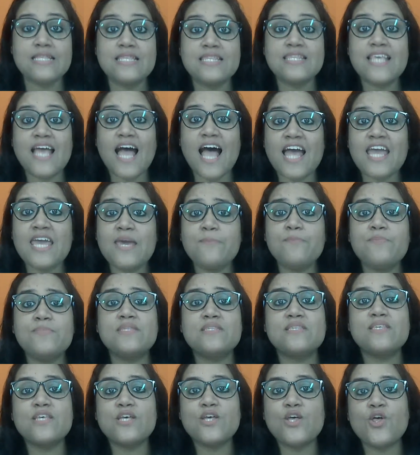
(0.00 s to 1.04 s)
times
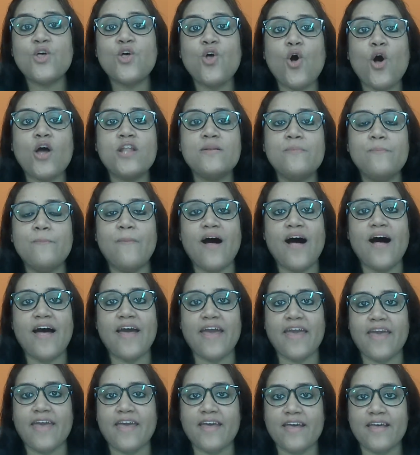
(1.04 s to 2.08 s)
gone by.